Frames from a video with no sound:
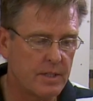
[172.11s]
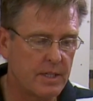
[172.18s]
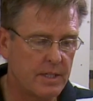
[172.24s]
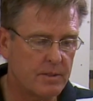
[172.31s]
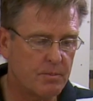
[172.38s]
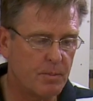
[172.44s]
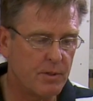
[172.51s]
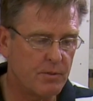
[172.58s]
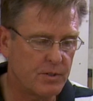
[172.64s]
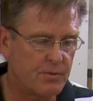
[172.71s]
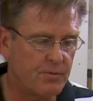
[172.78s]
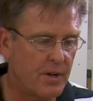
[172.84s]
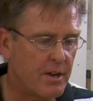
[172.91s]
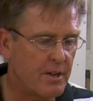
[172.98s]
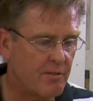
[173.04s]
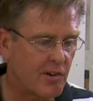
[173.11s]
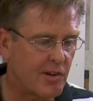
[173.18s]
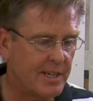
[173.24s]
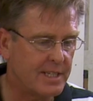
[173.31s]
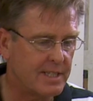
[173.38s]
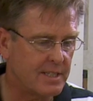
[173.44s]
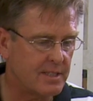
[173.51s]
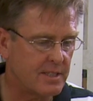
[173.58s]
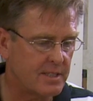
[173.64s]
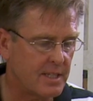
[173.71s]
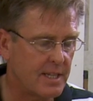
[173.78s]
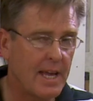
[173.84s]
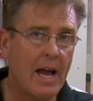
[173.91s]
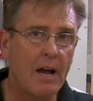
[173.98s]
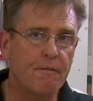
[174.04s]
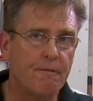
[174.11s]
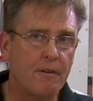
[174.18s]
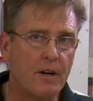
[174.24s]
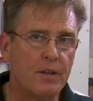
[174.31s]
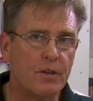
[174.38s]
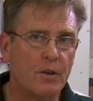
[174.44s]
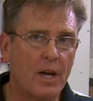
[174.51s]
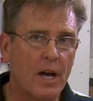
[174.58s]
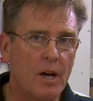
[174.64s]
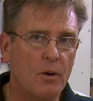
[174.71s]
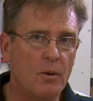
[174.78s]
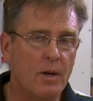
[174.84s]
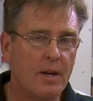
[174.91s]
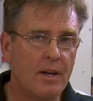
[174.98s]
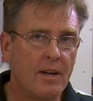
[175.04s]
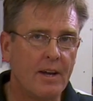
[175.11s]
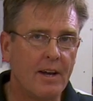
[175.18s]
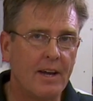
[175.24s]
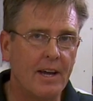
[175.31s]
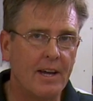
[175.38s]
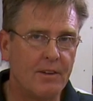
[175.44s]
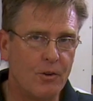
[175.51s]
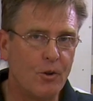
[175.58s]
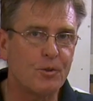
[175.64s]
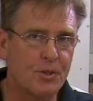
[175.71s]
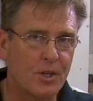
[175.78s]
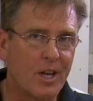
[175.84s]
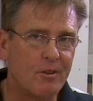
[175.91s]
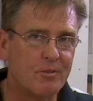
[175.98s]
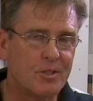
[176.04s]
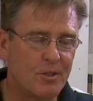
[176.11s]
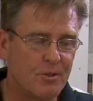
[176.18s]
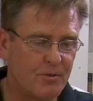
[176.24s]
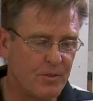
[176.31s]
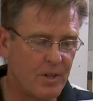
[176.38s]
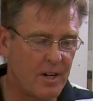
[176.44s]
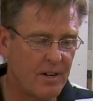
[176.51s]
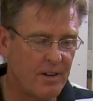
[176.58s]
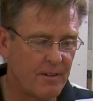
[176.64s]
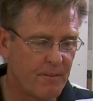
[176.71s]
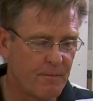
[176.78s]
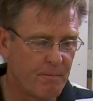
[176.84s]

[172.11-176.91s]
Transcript: it's very, very easy to see how far you go and not to go too far.